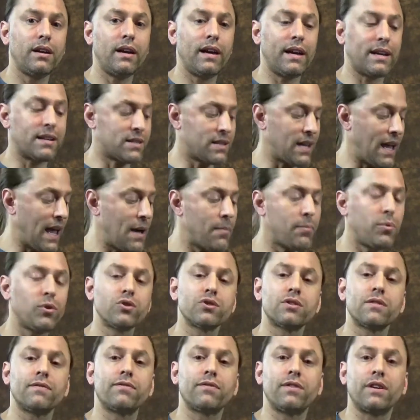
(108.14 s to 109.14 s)

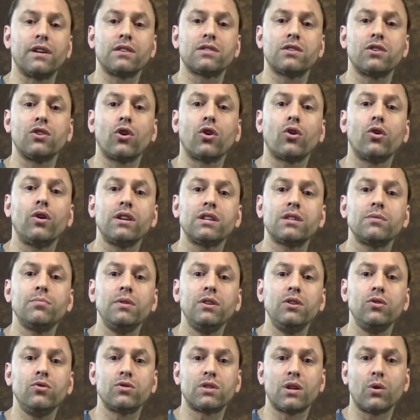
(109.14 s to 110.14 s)
examples of things that you're going to be
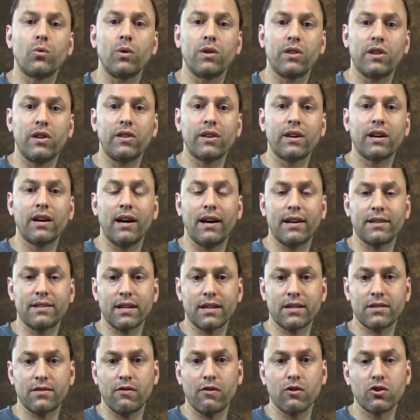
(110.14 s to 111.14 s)
using within the
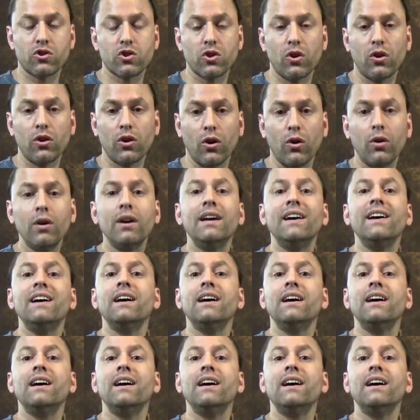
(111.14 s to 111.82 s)
context of your solo.